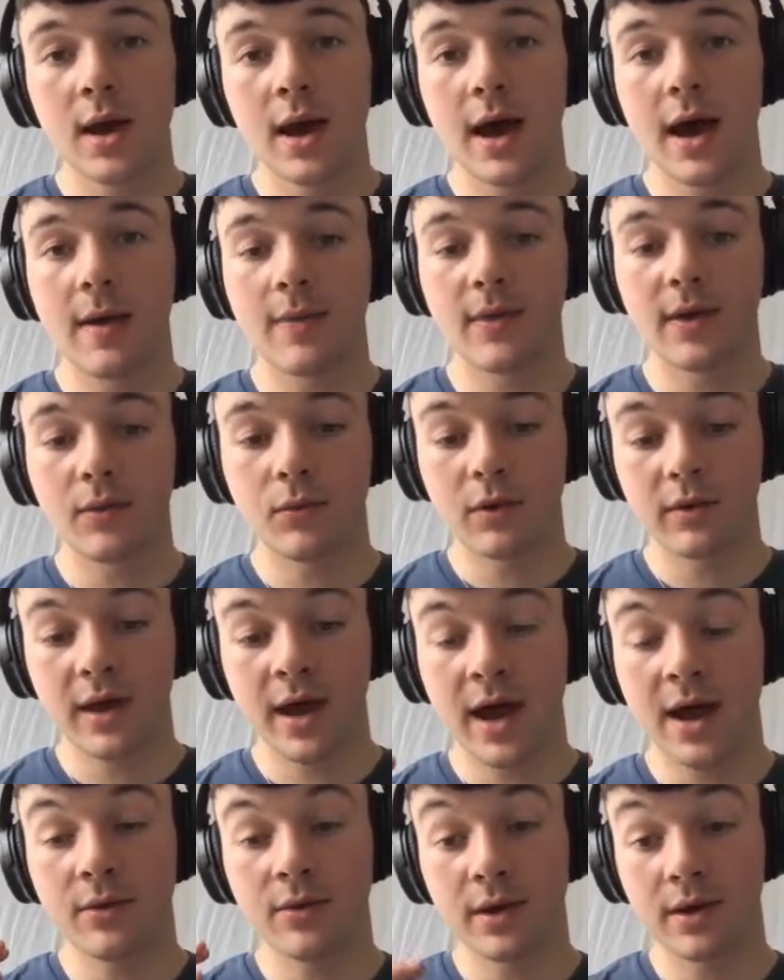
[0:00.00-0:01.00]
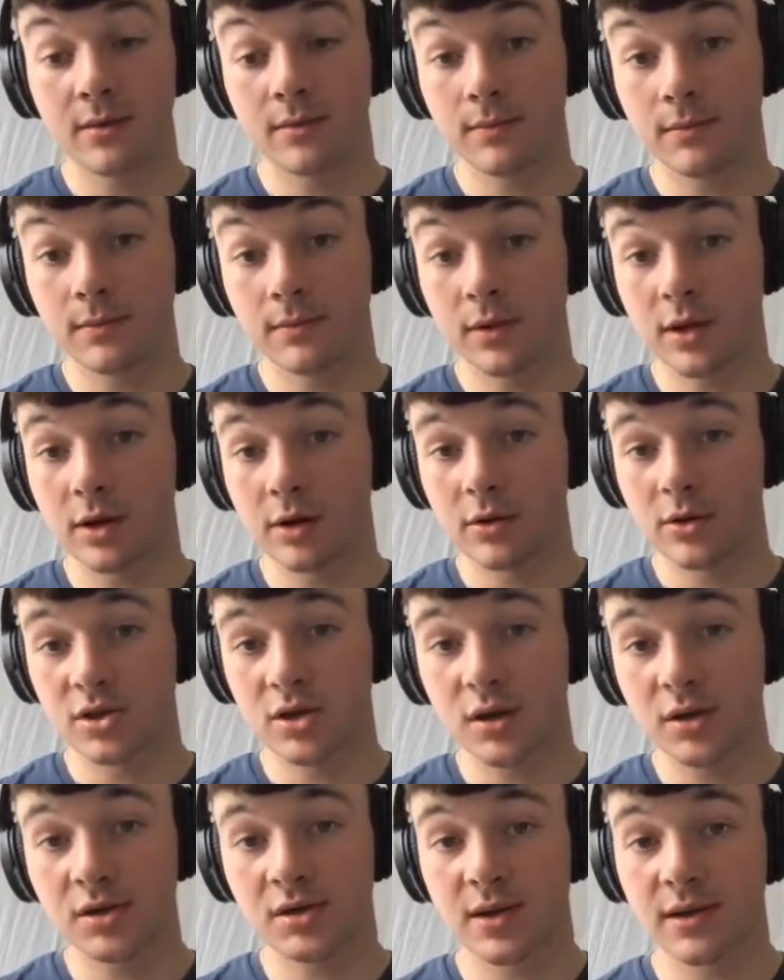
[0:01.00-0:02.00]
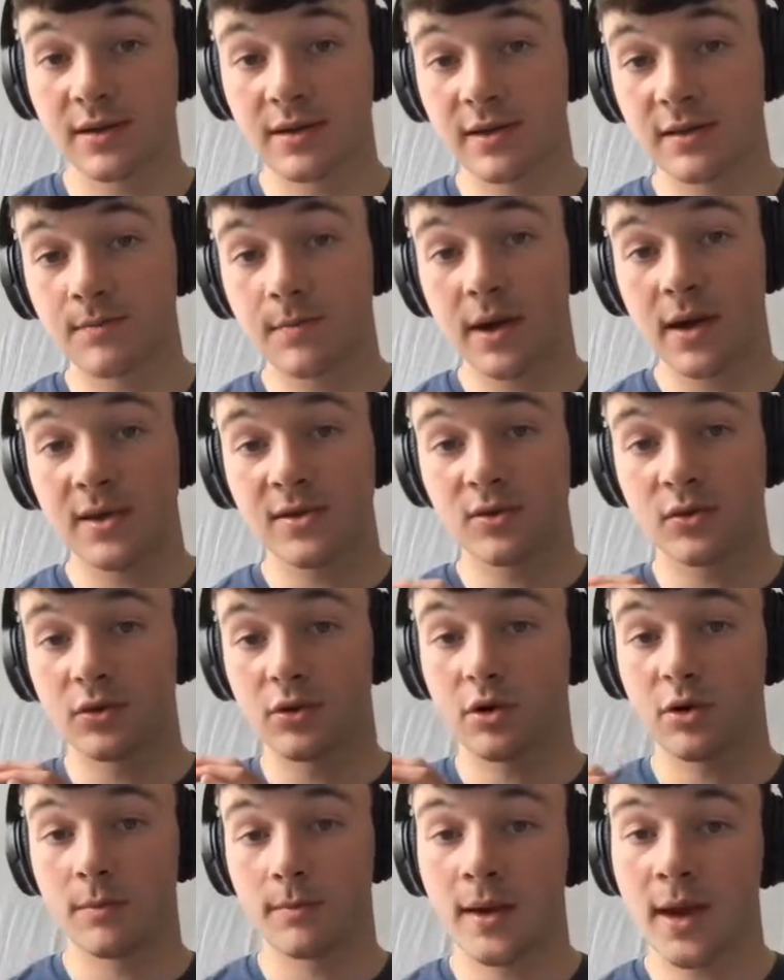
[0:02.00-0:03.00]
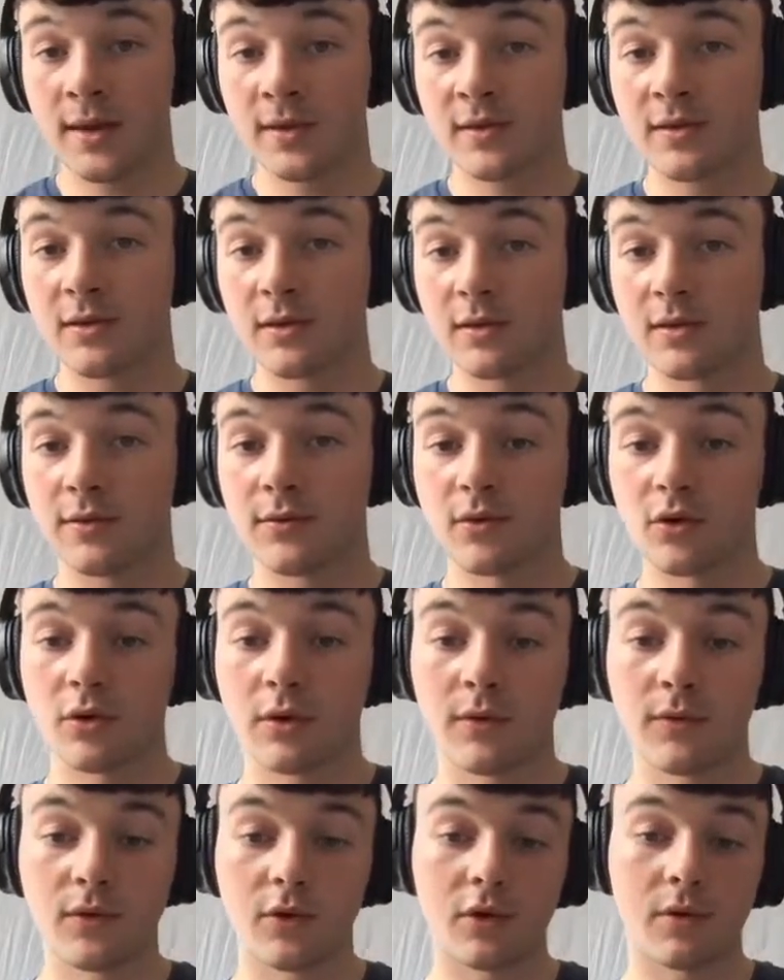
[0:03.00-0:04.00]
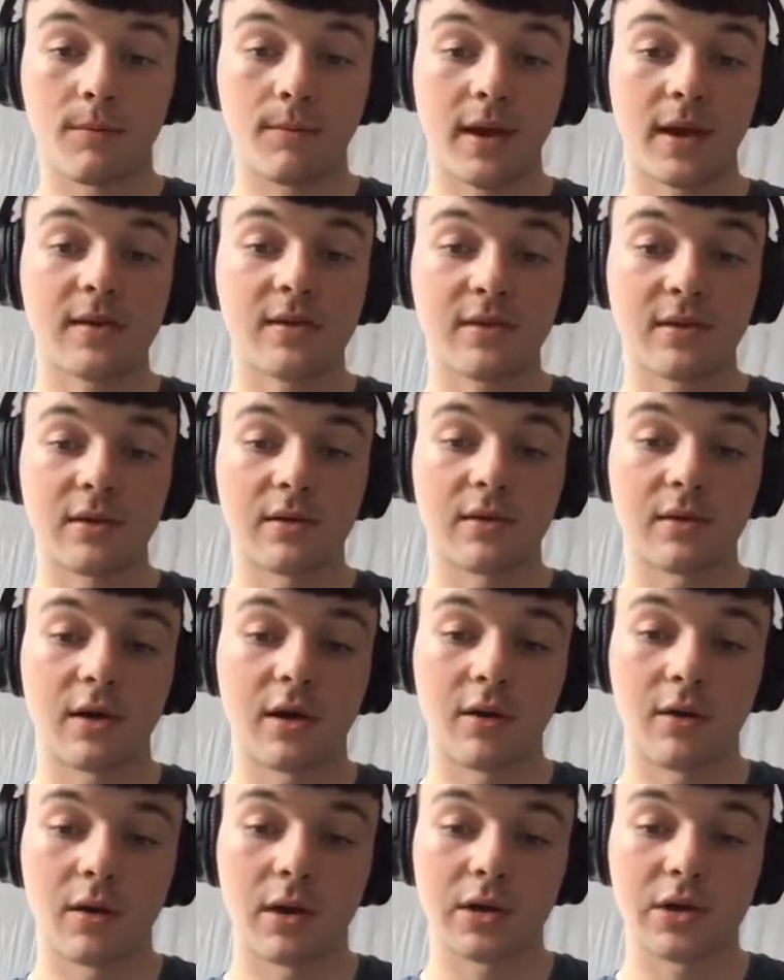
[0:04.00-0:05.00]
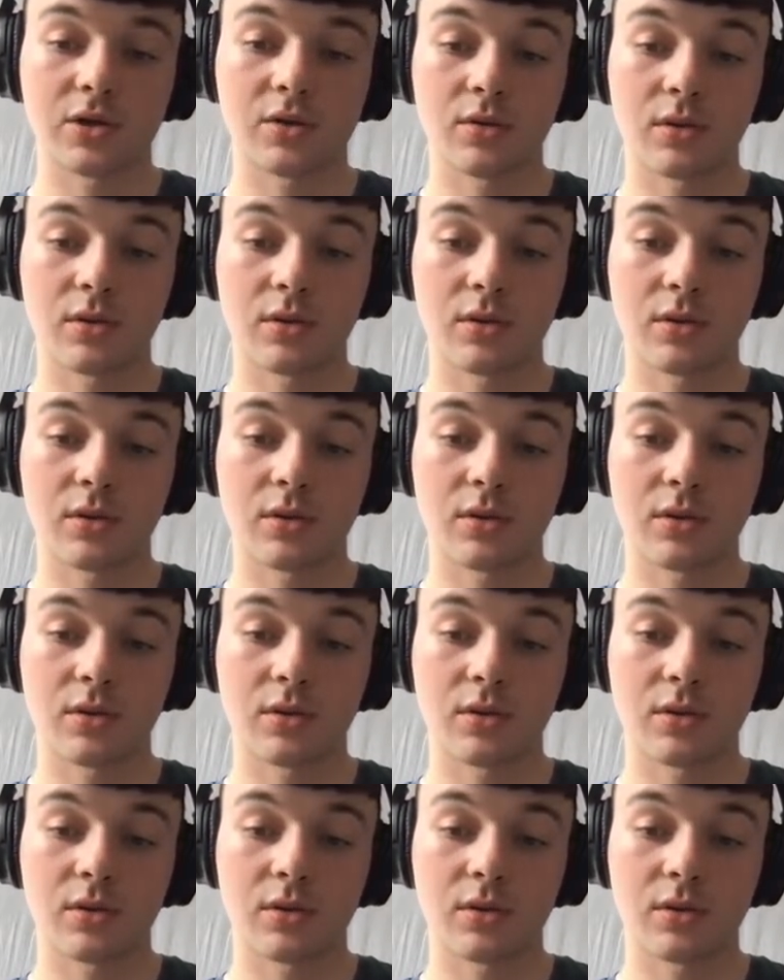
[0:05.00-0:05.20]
And how they judge this is based on your competitors. If your competitors are